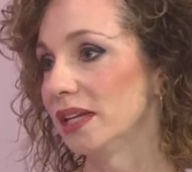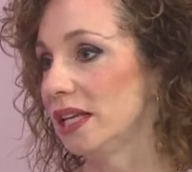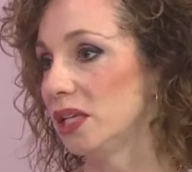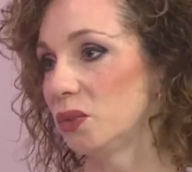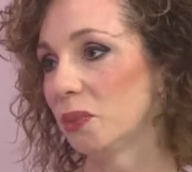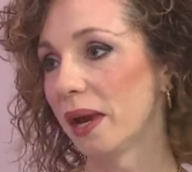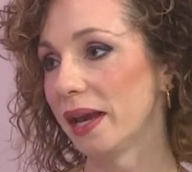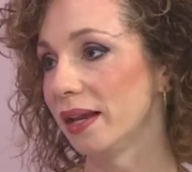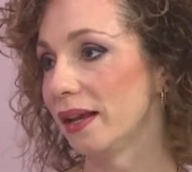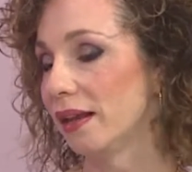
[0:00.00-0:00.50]
He's
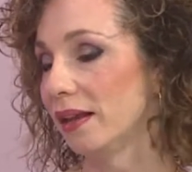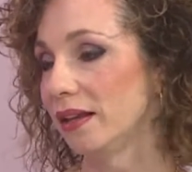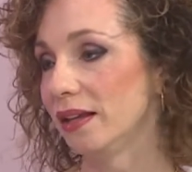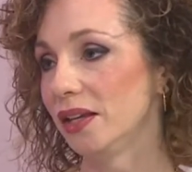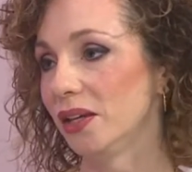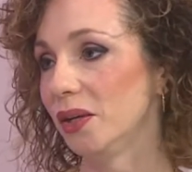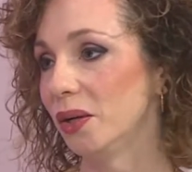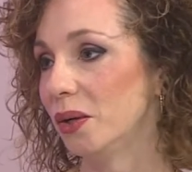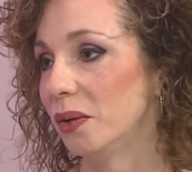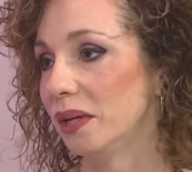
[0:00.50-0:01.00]
waiting,
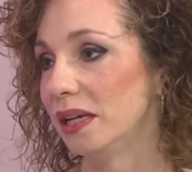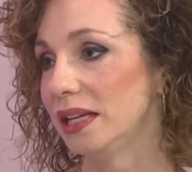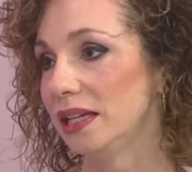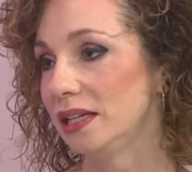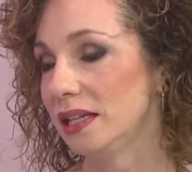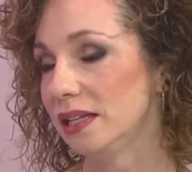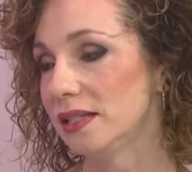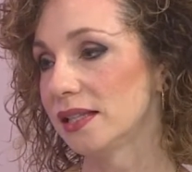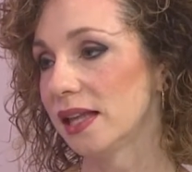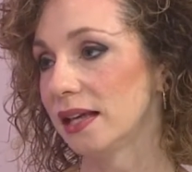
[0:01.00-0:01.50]
you know, and he
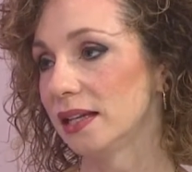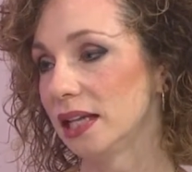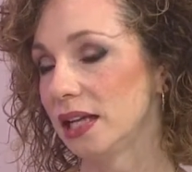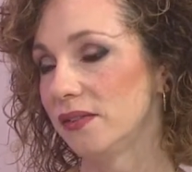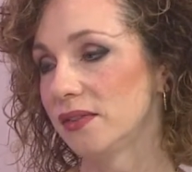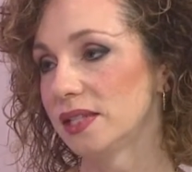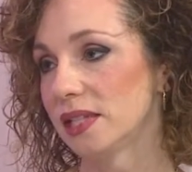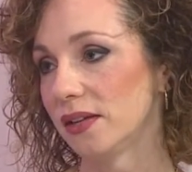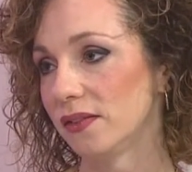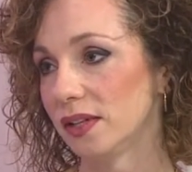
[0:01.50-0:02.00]
needs that
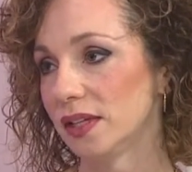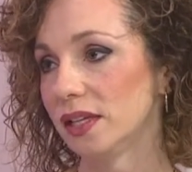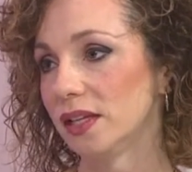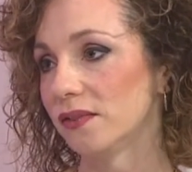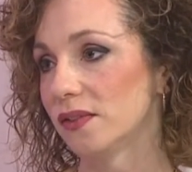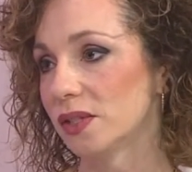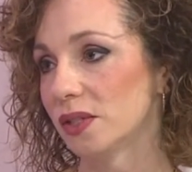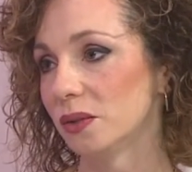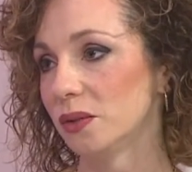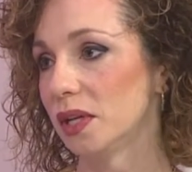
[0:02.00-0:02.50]
life-saving
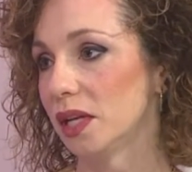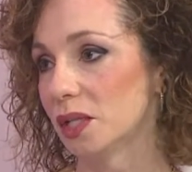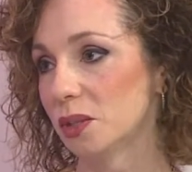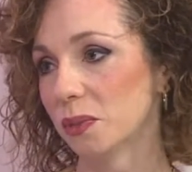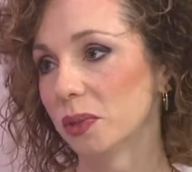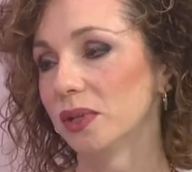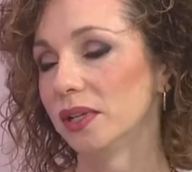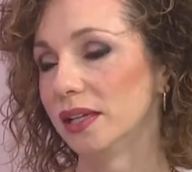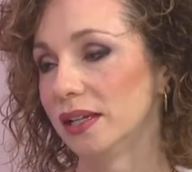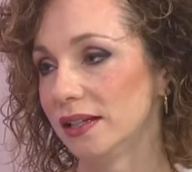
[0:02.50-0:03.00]
gift so
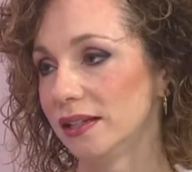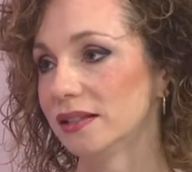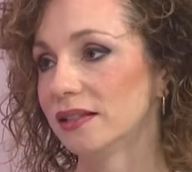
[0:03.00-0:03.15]
desperately.